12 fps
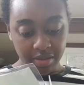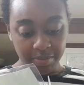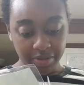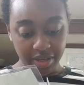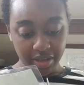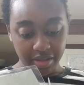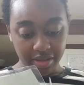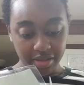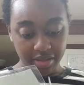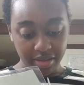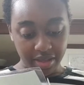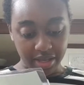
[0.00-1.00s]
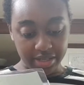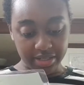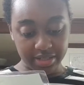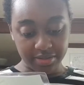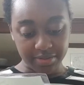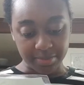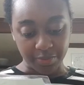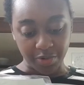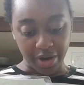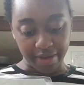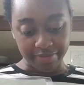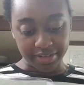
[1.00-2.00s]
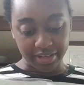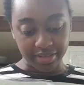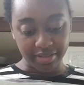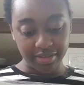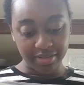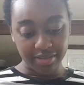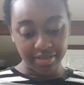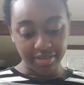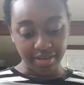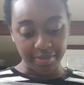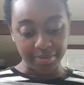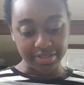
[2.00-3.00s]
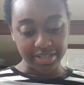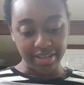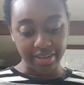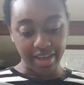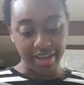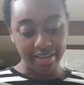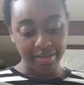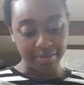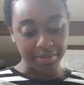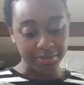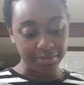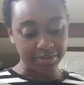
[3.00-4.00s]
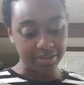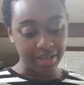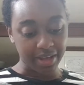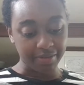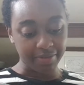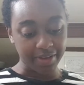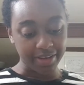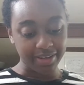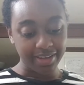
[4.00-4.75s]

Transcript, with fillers: but yeah, I did do some crafting, I will say that, which was kind of fun.